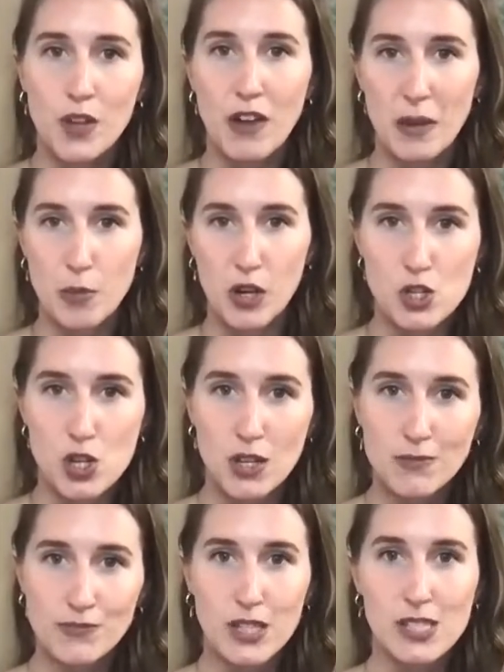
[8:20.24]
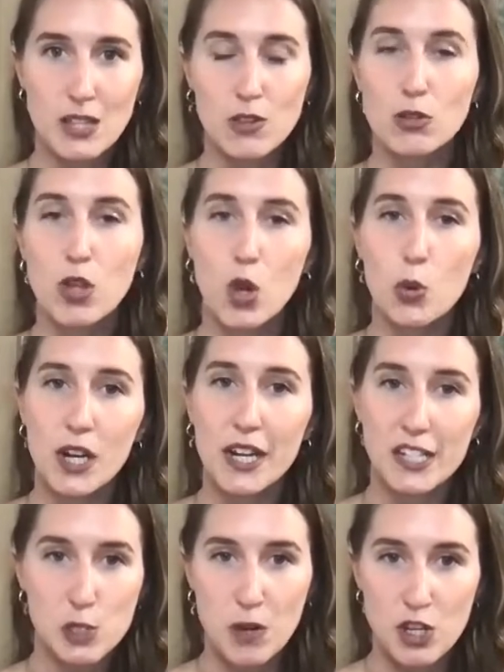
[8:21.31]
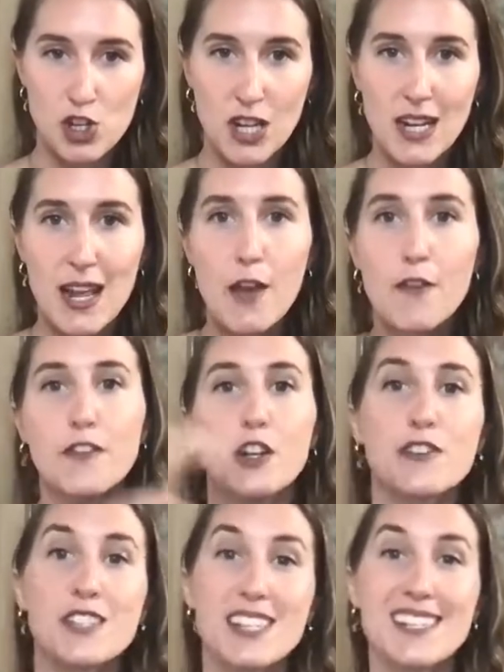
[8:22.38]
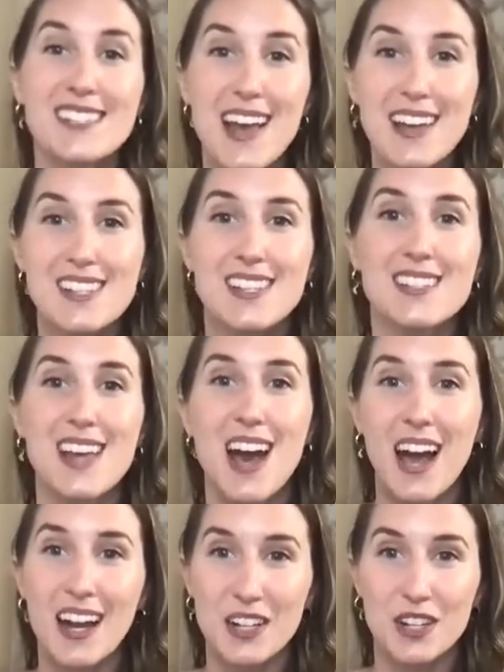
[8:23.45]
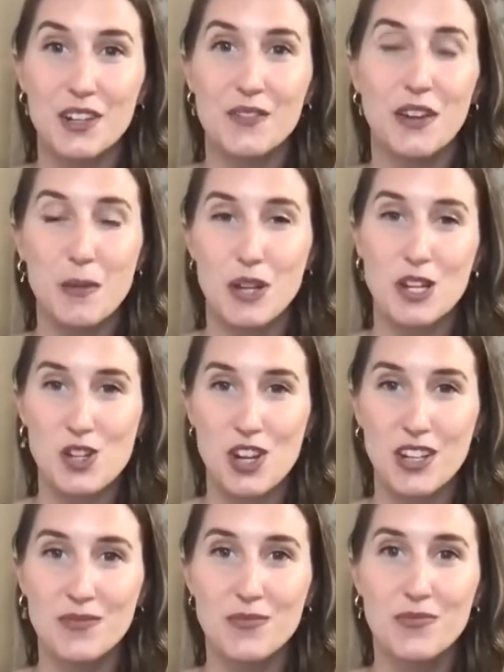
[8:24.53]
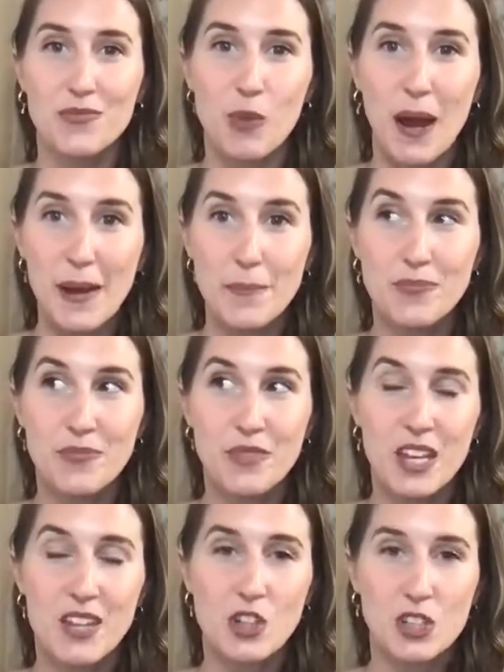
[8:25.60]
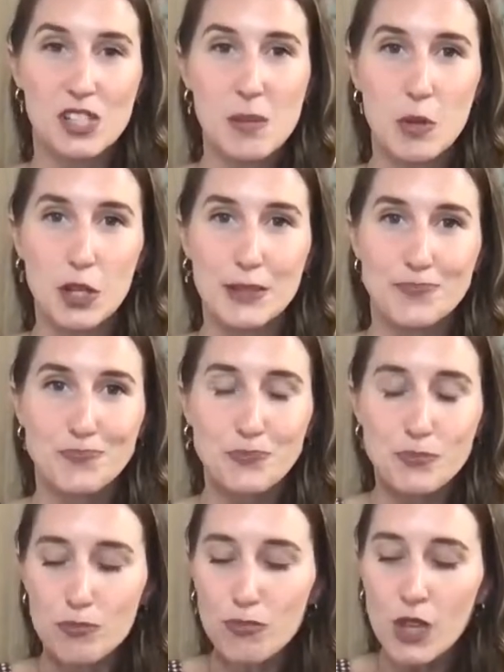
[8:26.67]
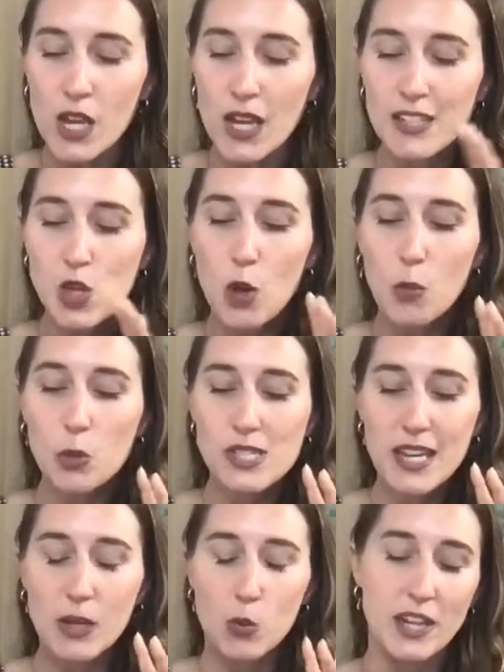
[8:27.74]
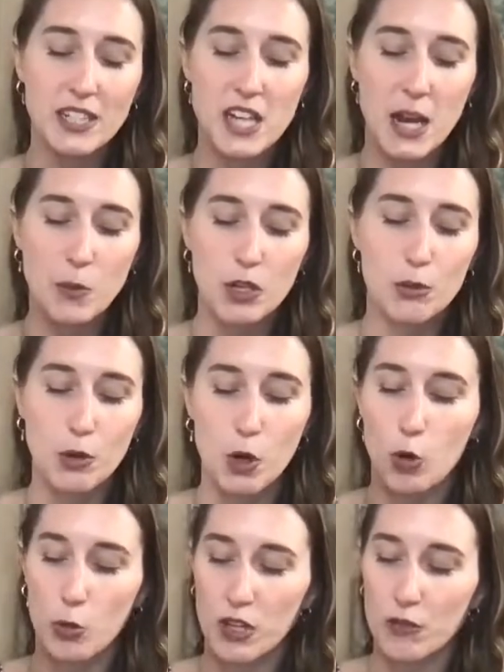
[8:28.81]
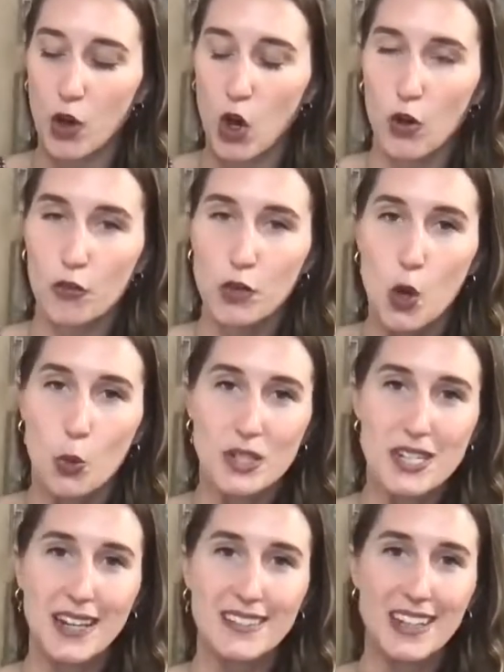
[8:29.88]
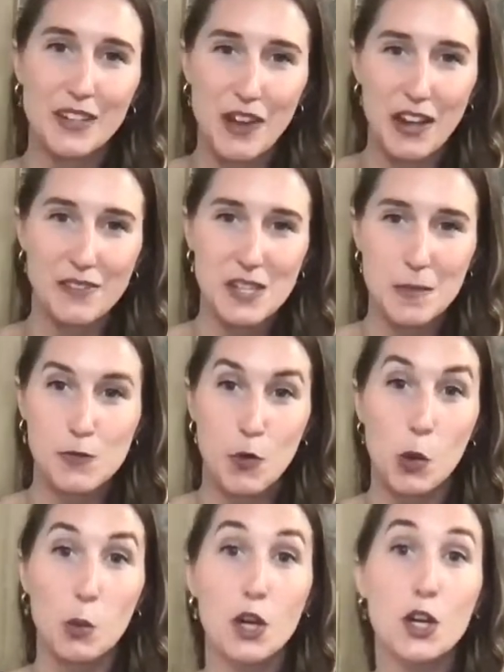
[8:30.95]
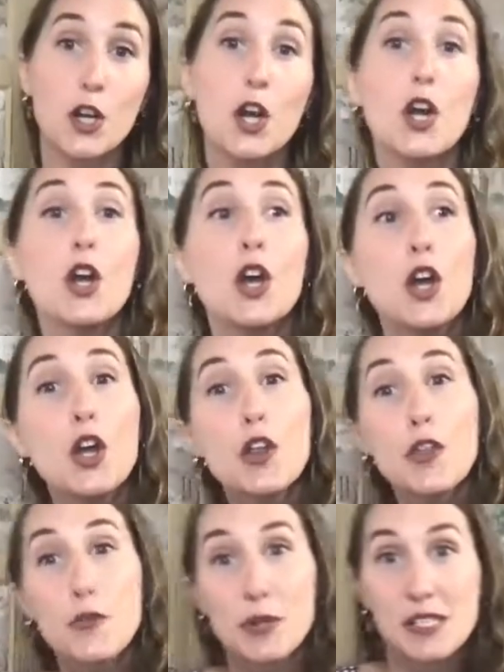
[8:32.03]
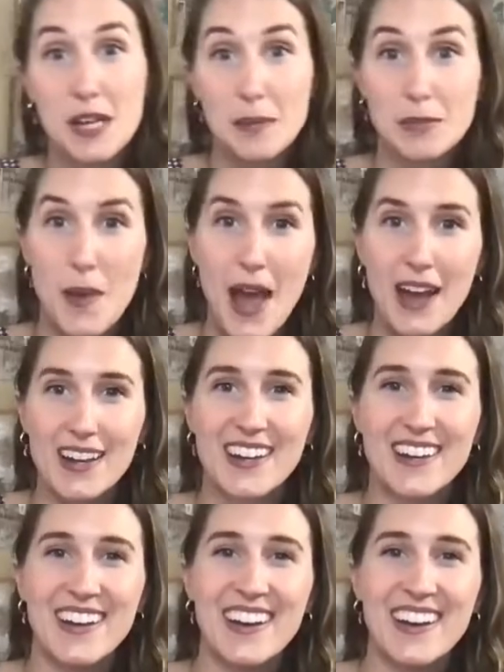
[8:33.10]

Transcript: vibration. It's like the lower expression. Fear of success is the higher vibration, right? They're similar. It's almost like anytime we grow or we evolve, we take like 5 steps forward, 3 steps back,